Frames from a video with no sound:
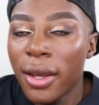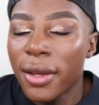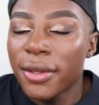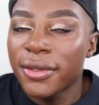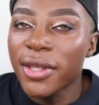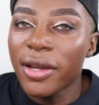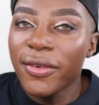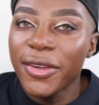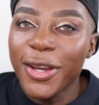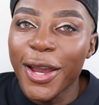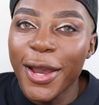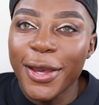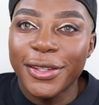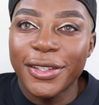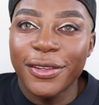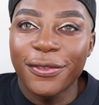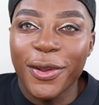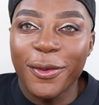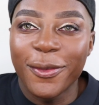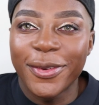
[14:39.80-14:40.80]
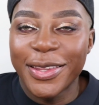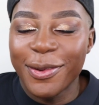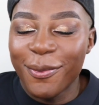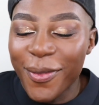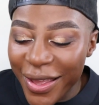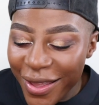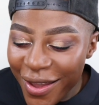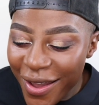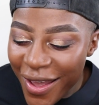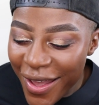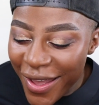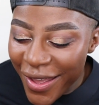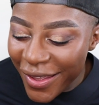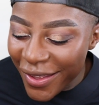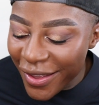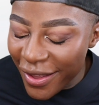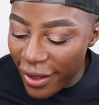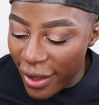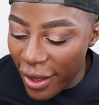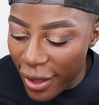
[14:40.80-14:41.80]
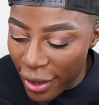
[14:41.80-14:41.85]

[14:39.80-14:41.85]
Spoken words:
Sorry guys, something was in my eye.